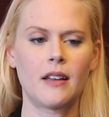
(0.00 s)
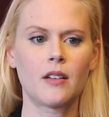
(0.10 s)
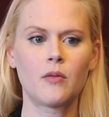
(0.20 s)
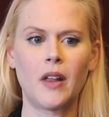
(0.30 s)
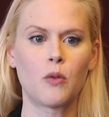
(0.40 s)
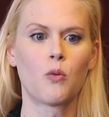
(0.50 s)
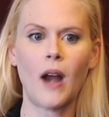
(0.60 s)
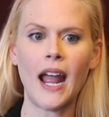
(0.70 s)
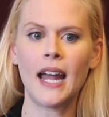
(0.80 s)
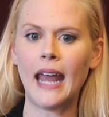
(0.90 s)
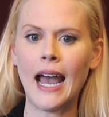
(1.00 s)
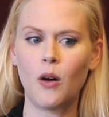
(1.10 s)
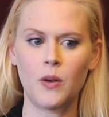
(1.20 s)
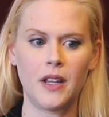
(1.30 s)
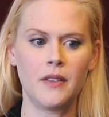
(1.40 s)
like ran
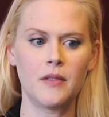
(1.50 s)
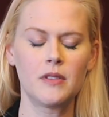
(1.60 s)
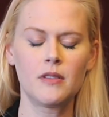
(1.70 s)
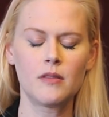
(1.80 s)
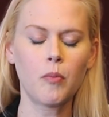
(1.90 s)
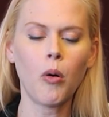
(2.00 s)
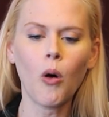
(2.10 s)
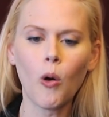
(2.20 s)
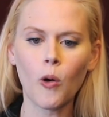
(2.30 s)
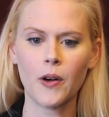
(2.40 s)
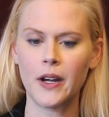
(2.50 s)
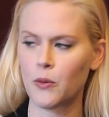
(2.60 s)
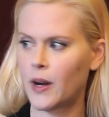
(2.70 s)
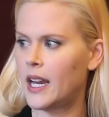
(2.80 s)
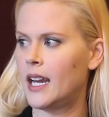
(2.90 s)
out in the
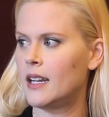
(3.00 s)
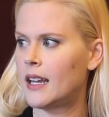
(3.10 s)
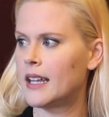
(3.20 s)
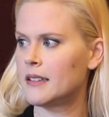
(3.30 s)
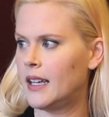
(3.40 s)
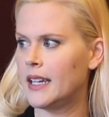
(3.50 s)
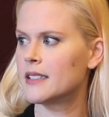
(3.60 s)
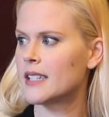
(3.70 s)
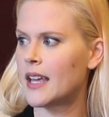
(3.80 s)
pouring rain at like